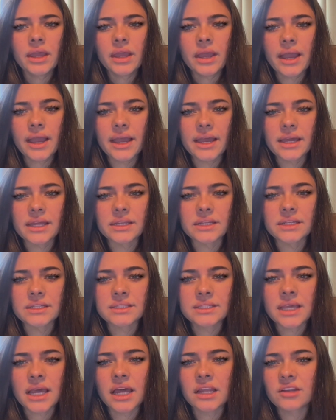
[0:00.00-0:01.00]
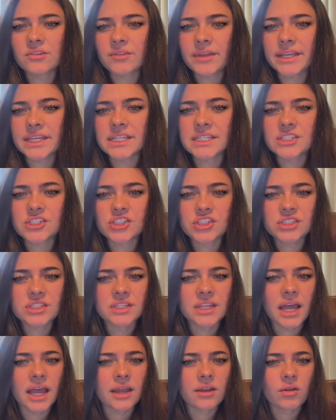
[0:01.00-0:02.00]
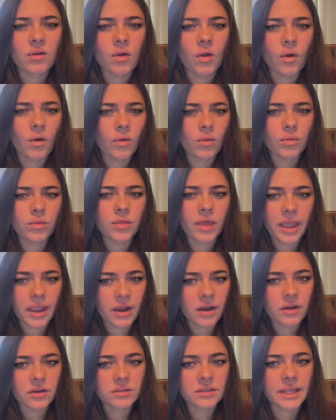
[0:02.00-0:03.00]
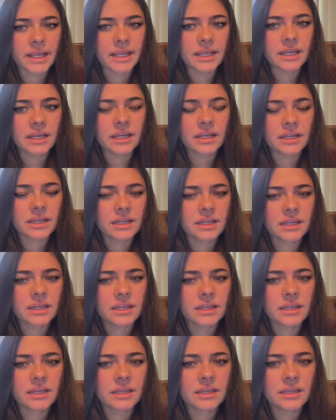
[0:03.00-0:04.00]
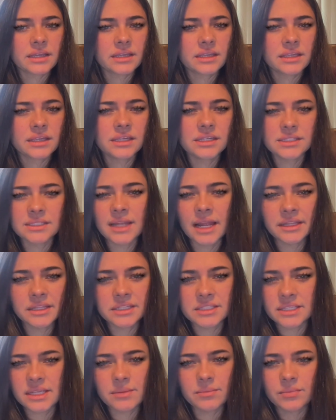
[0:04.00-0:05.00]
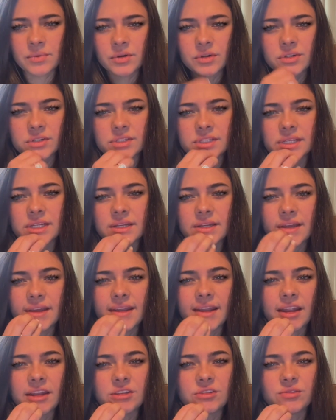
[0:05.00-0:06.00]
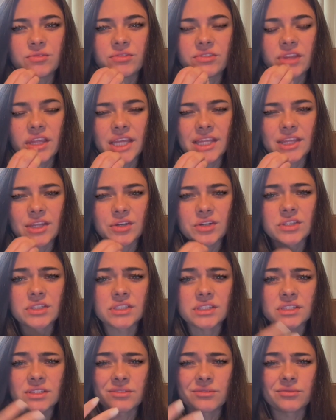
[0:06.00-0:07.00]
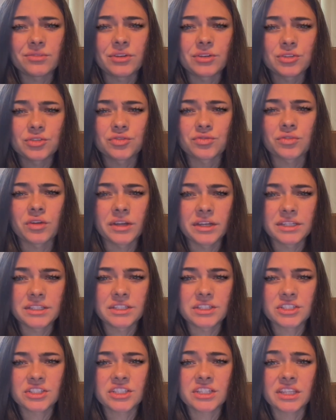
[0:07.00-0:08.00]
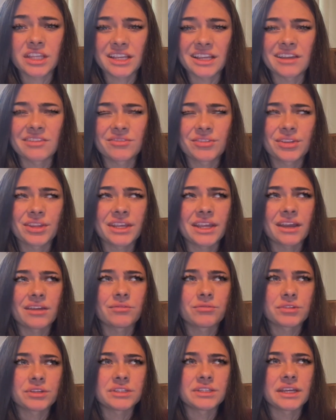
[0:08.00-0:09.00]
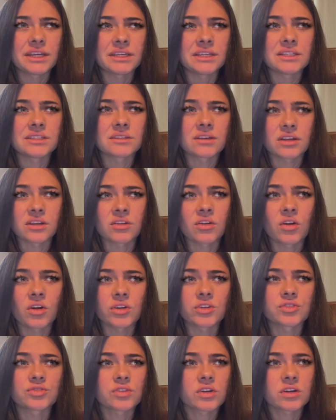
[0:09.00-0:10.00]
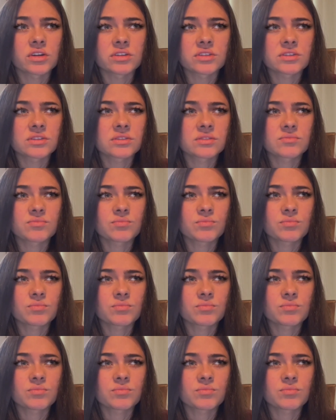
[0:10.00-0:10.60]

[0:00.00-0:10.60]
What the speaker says: And it's kind of like he's just not all there. Like, he's not the same person. And I do feel like there is a severe drug addiction. Like, I feel like every day he's on hard drugs